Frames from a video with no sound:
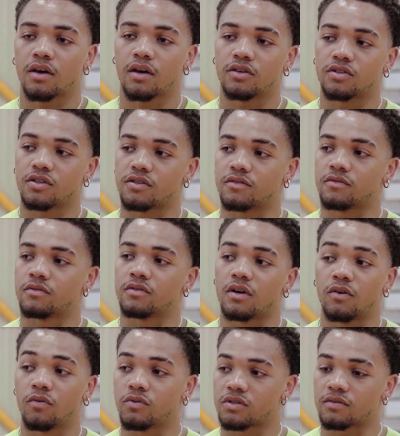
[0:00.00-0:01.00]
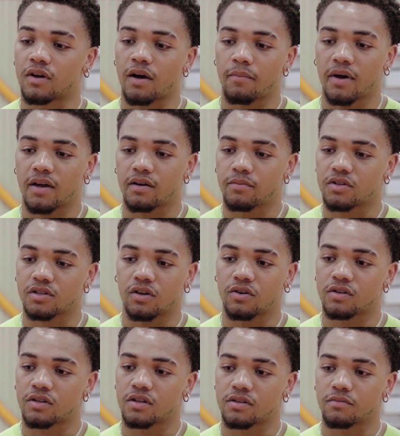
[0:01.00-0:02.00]
and just I made them
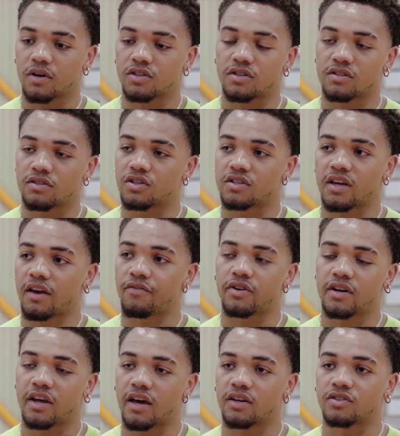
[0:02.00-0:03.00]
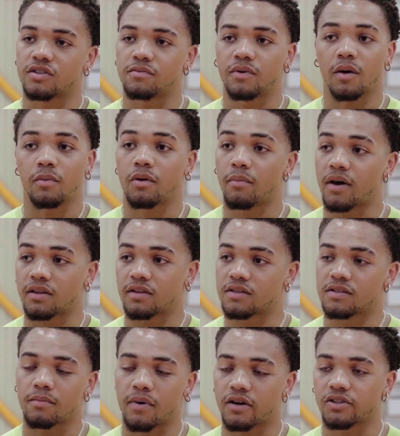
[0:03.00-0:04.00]
as much as just every day, just to be able to make
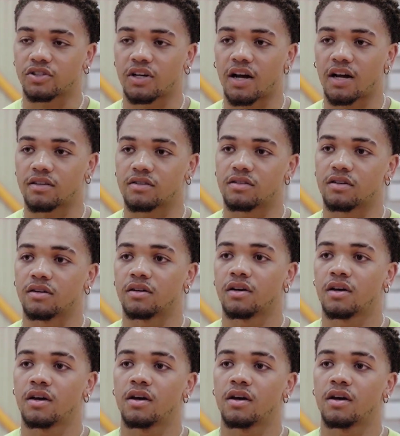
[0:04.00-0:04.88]
this amount of shots. To